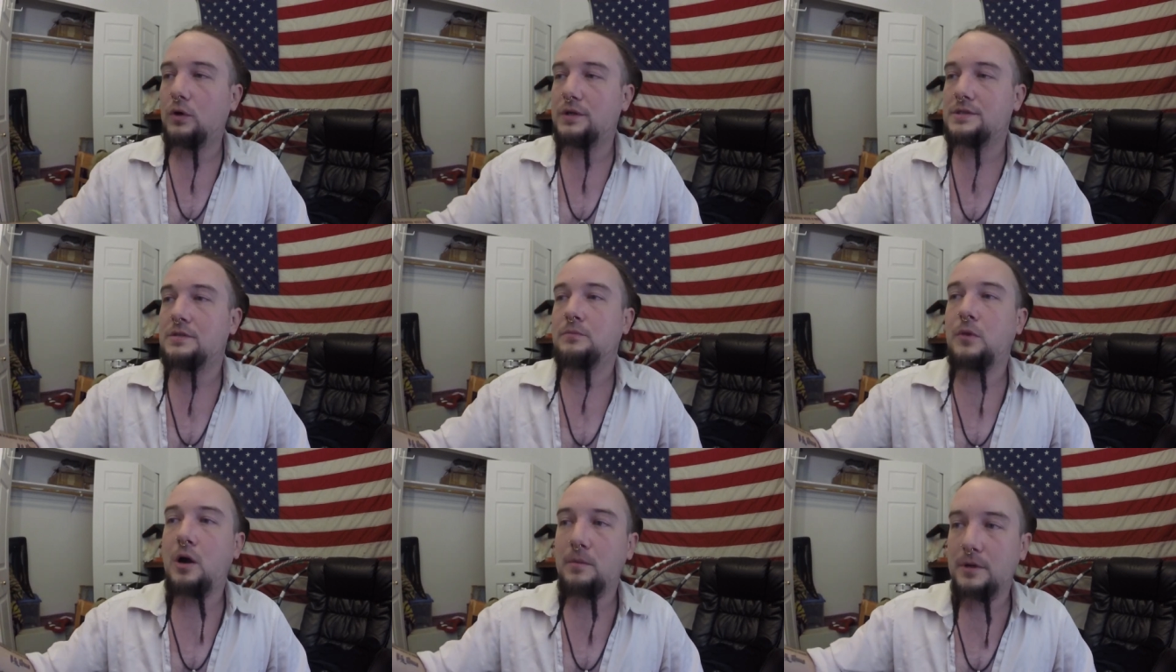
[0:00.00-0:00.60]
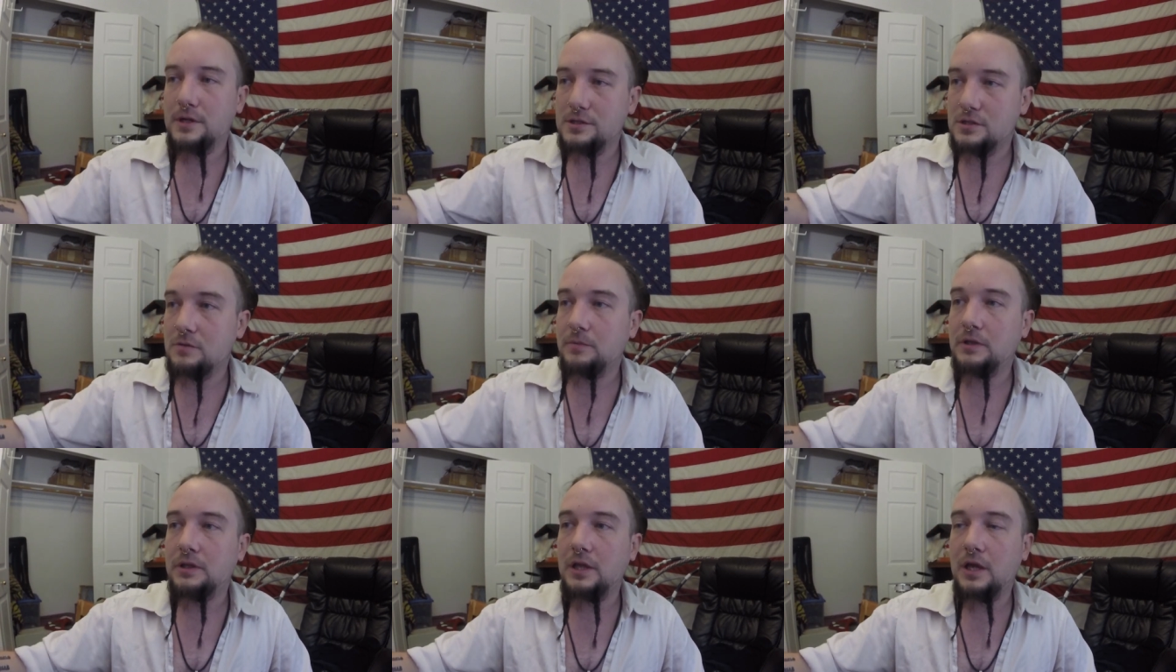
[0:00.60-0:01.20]
it is an abomination to
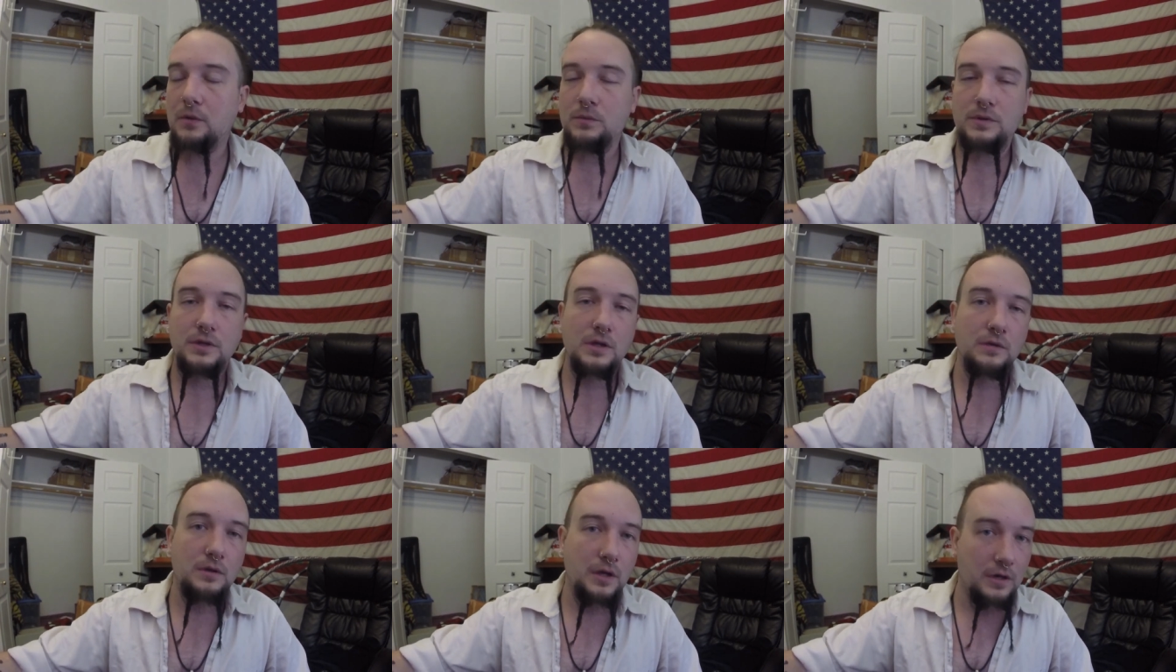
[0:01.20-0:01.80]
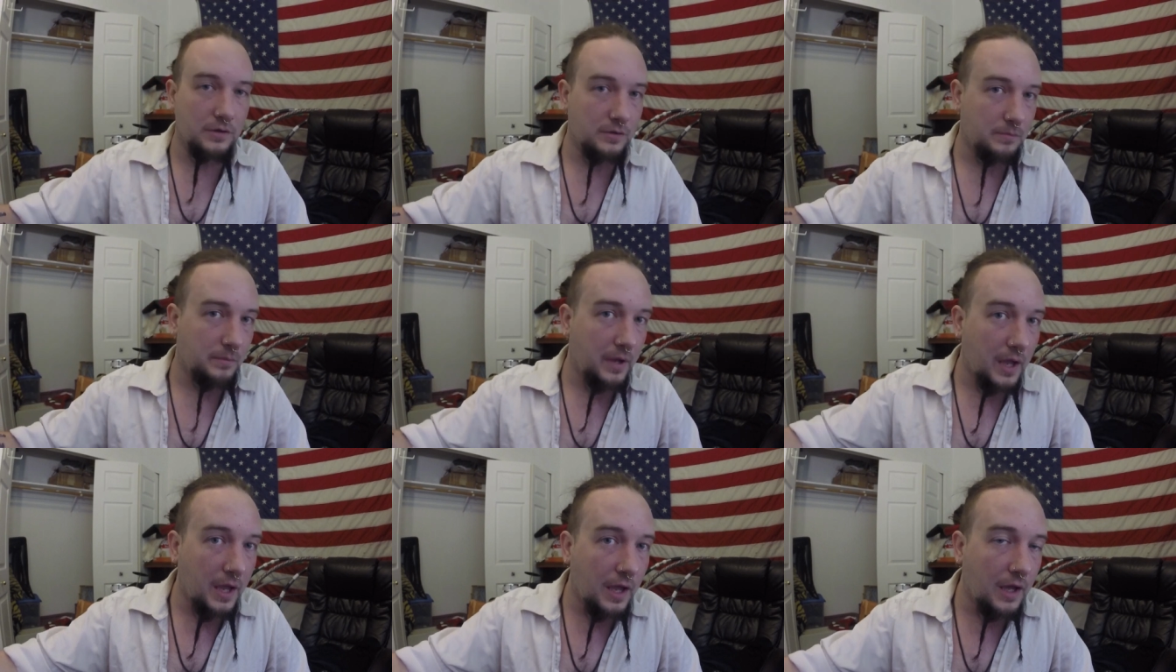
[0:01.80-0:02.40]
be laying with another
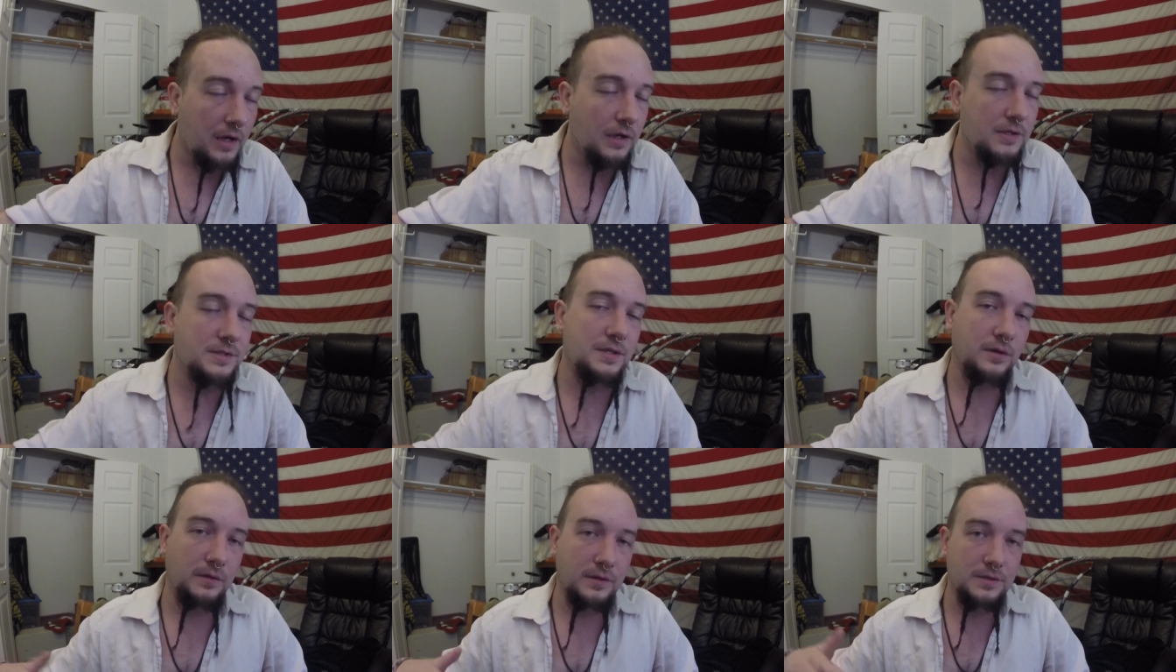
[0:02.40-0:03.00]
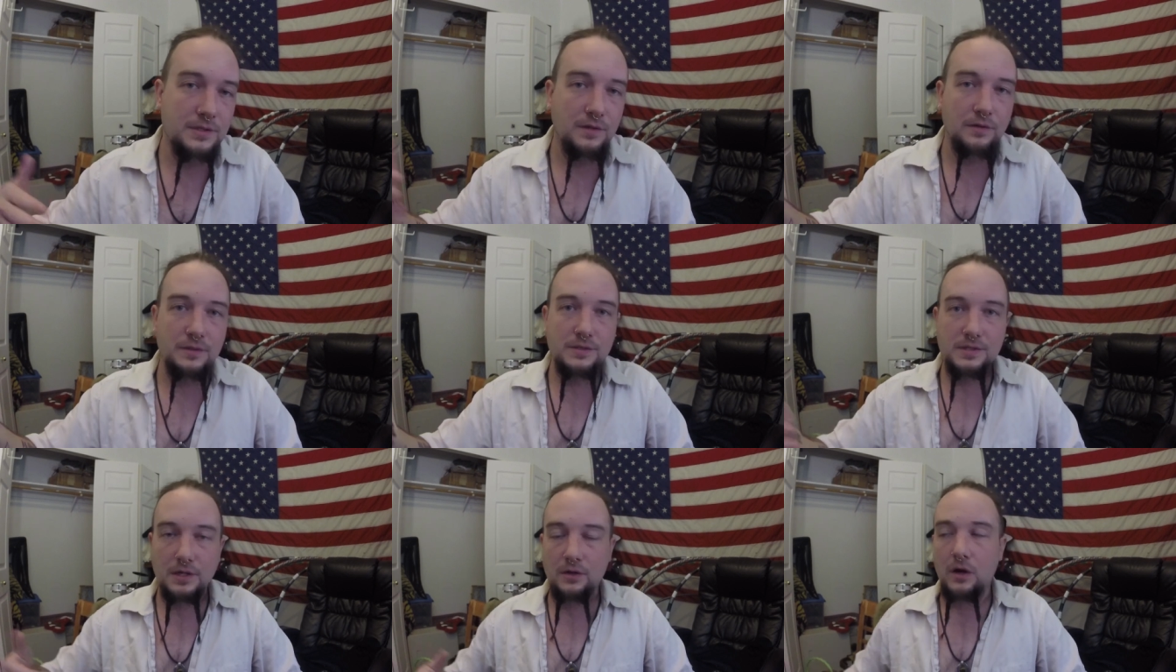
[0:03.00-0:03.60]
man, etc., etc.,
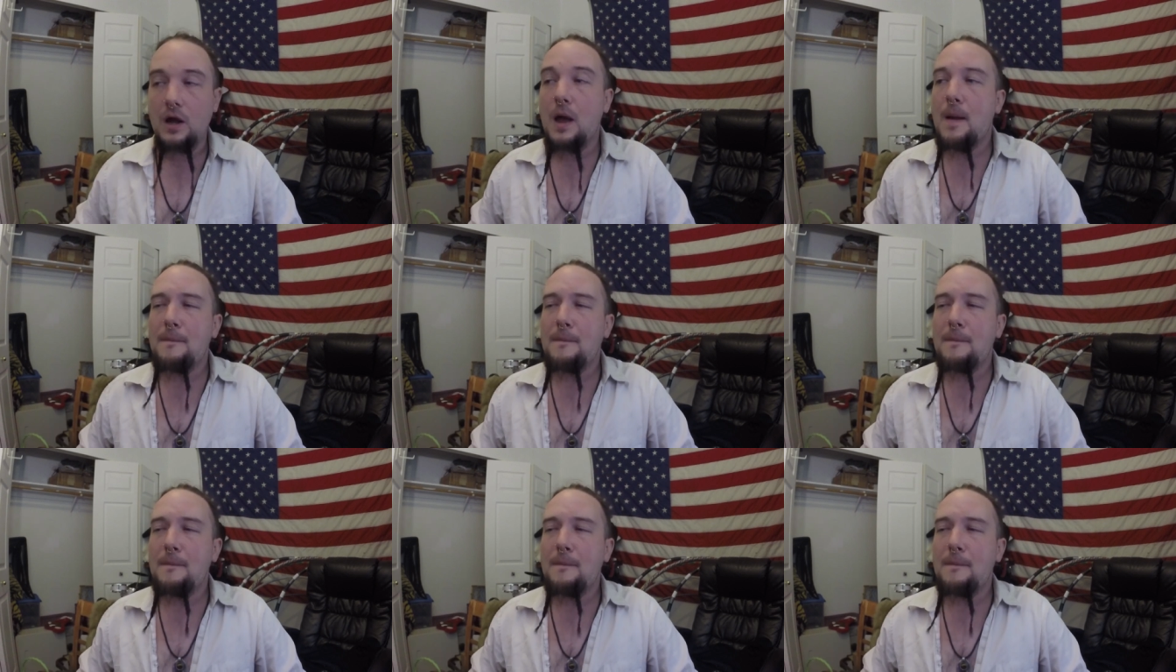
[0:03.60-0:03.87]
etc.